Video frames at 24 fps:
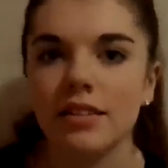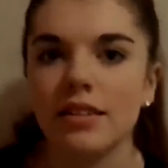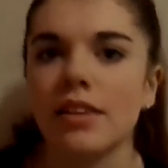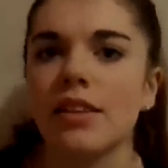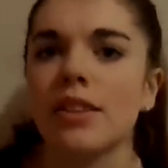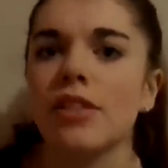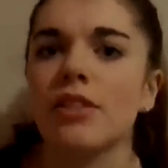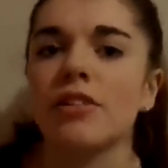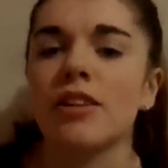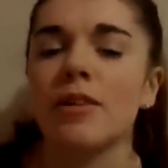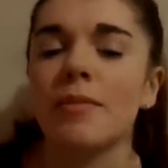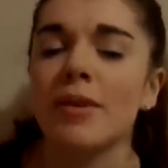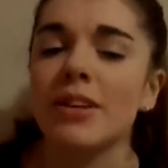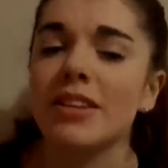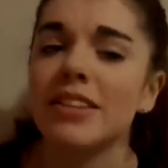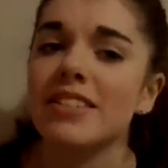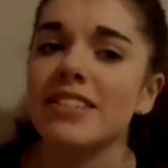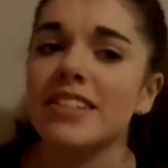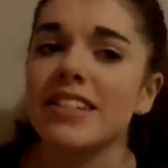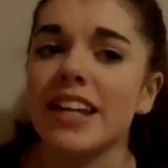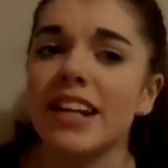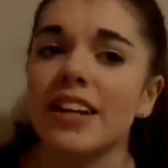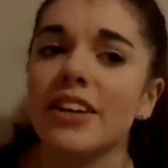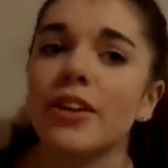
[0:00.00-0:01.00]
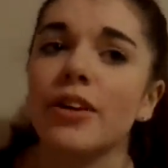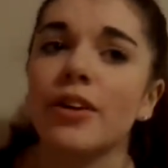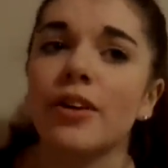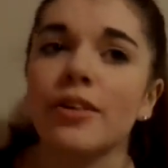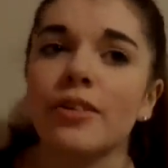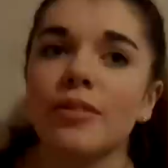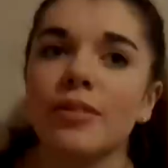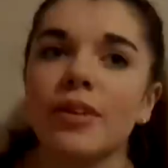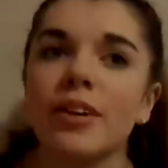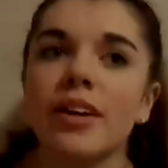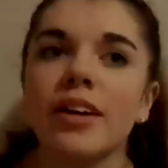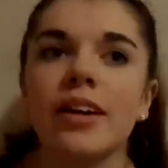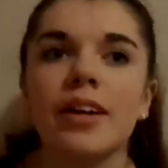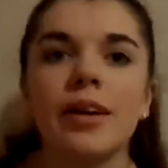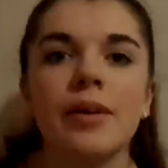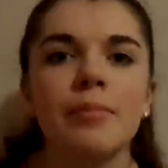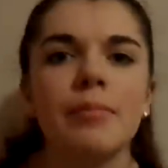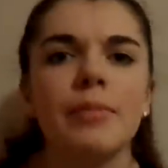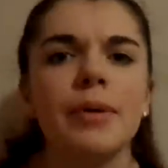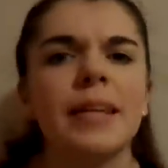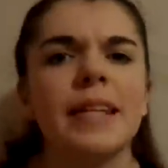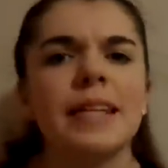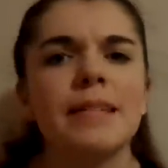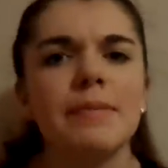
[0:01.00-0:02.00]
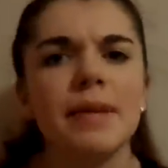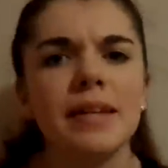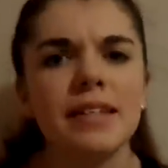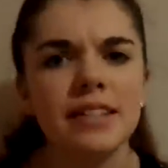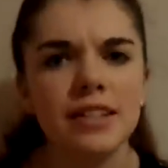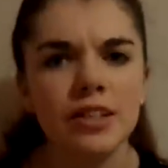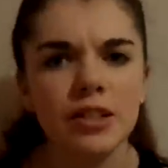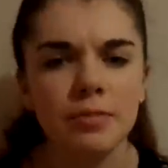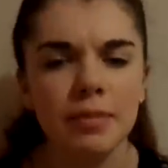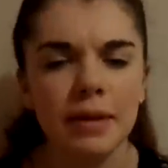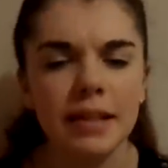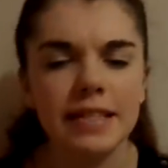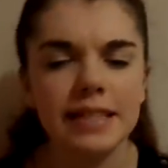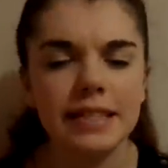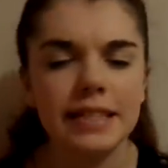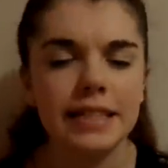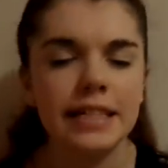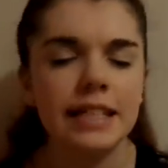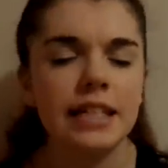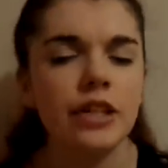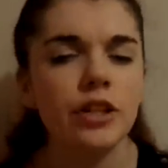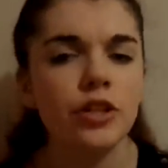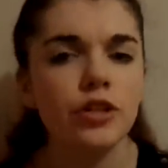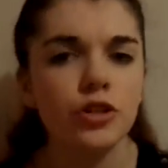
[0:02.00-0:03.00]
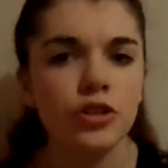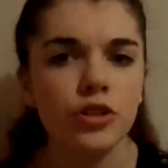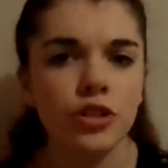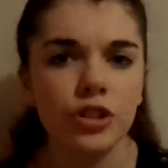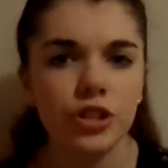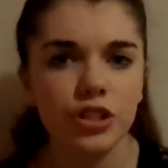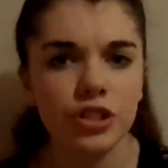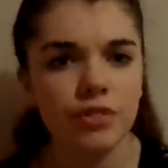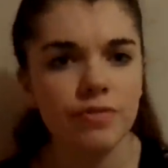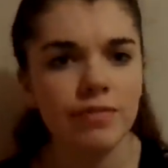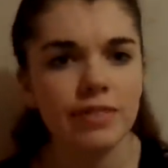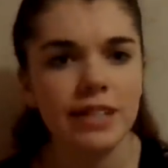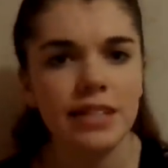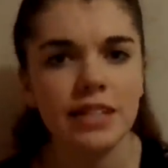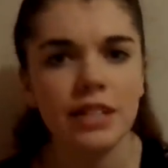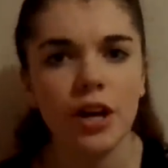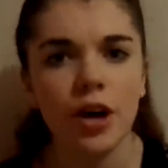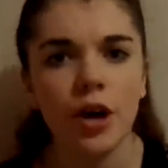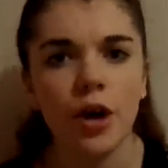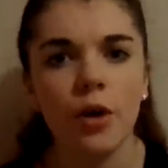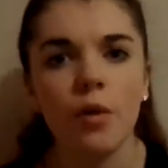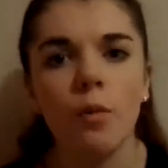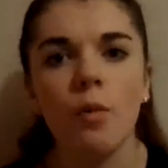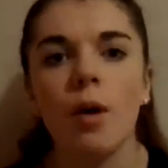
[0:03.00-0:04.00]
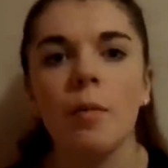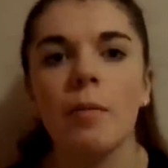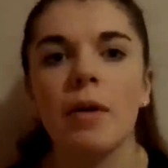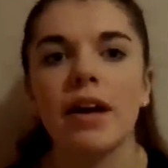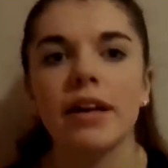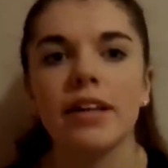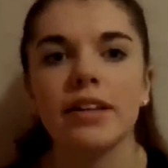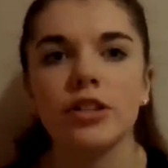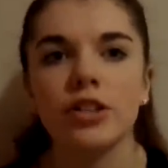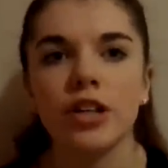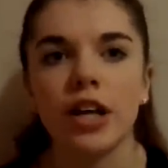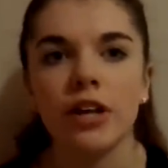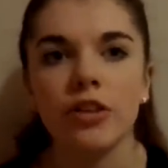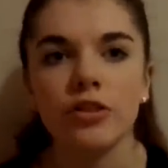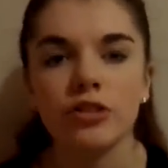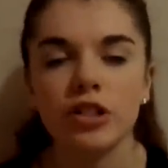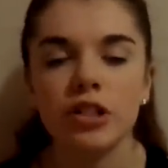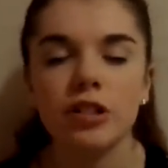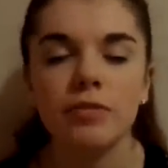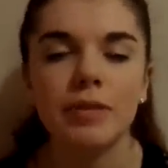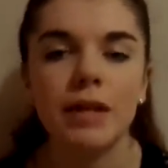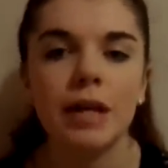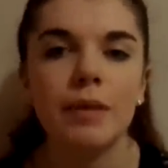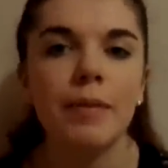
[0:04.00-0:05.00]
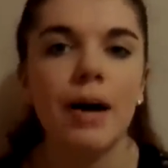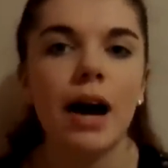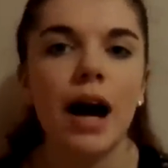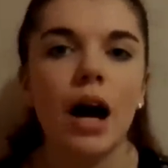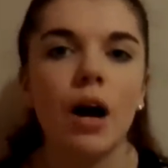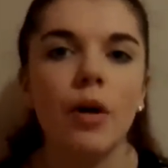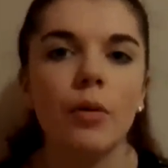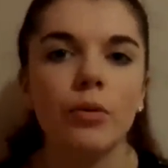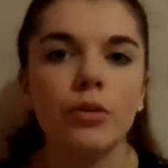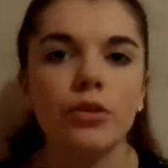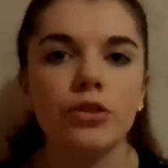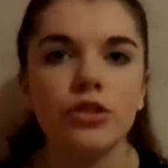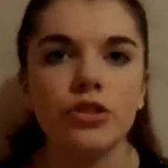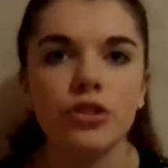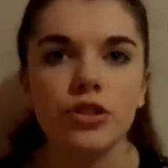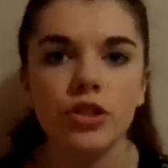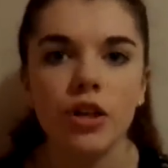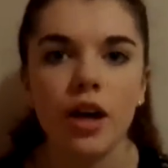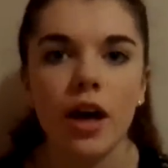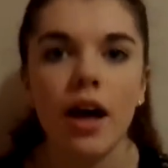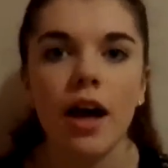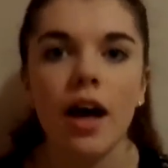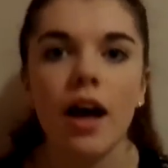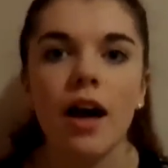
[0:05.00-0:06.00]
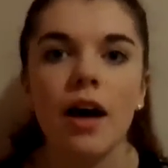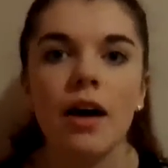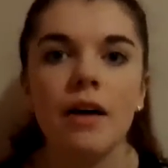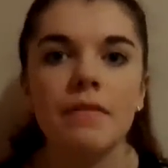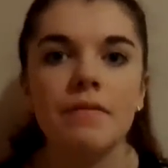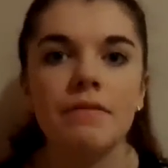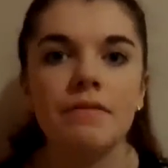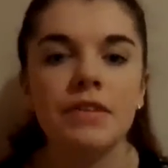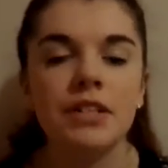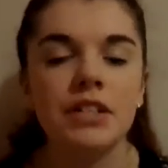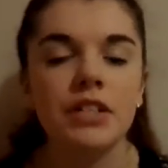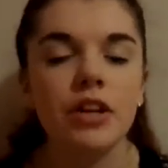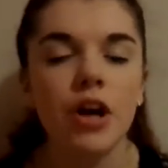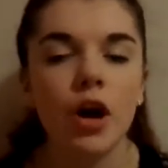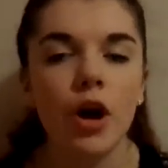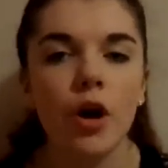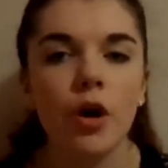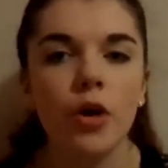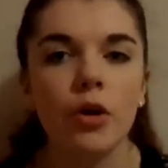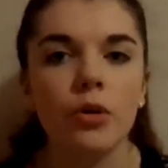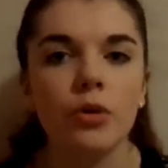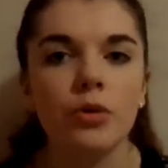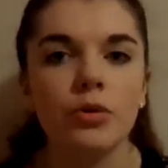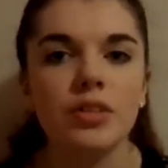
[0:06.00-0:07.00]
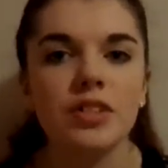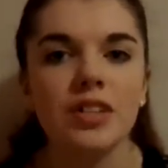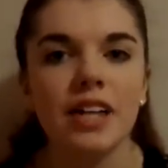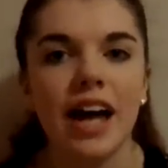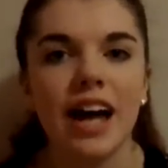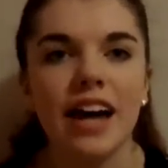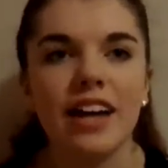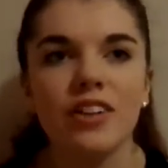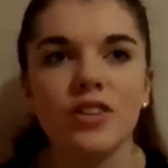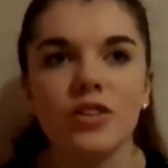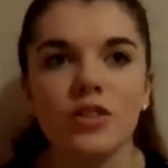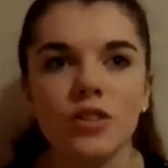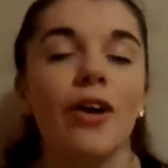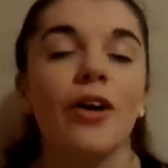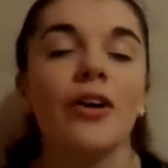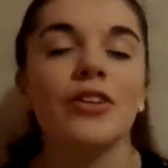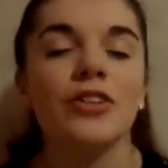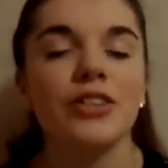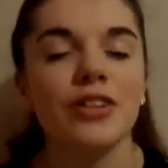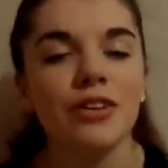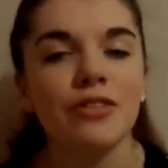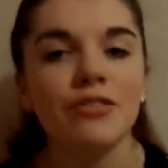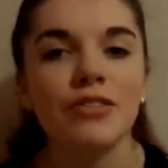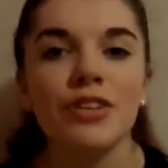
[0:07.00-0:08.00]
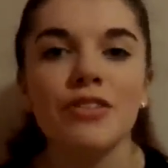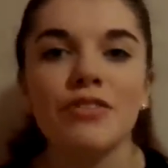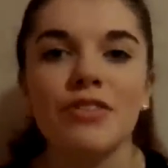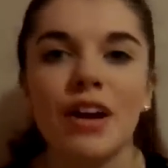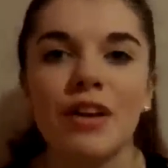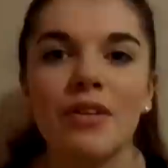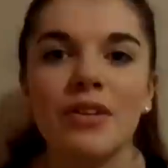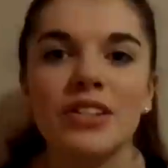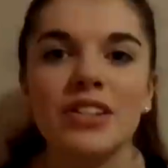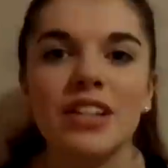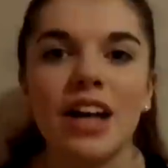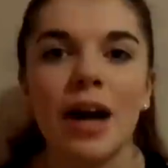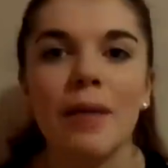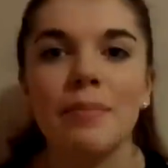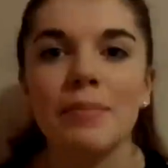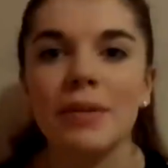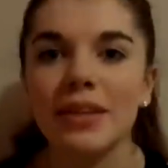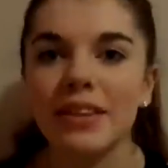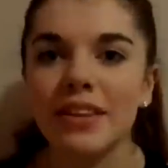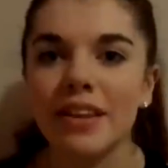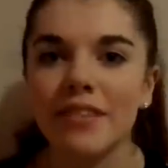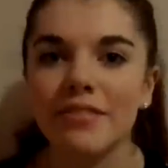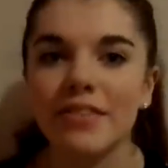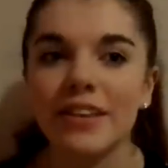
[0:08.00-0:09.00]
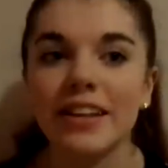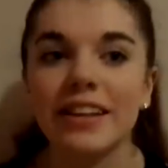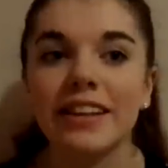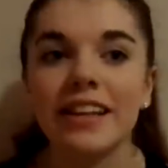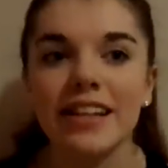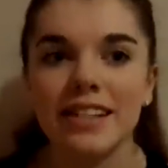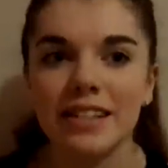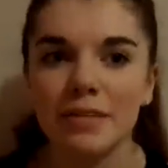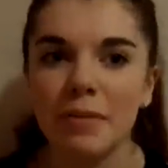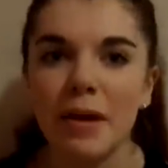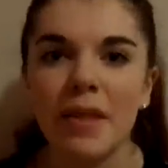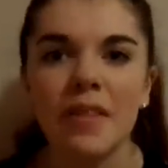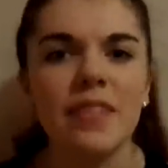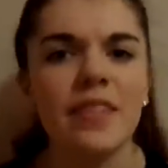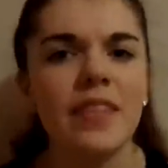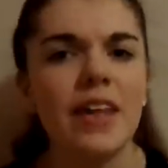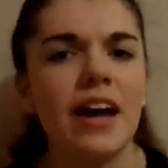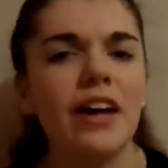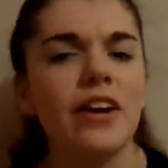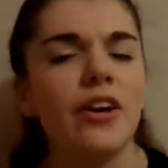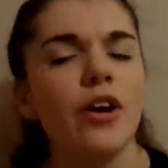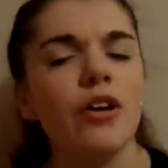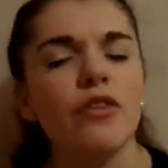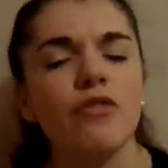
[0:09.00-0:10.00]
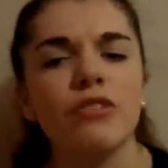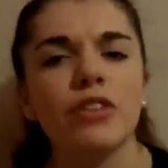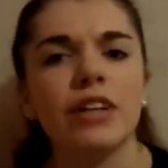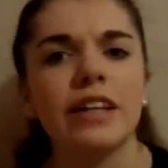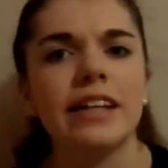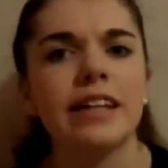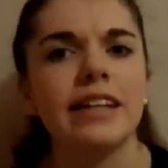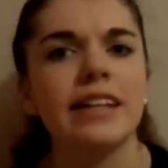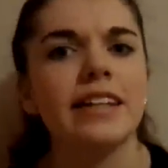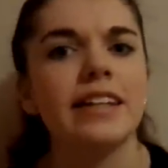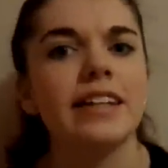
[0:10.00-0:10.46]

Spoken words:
3 months, I know. But this video is basically an introduction video, what my channel's going to be about, videos, and also a few favourites that I've been loving this month and hopefully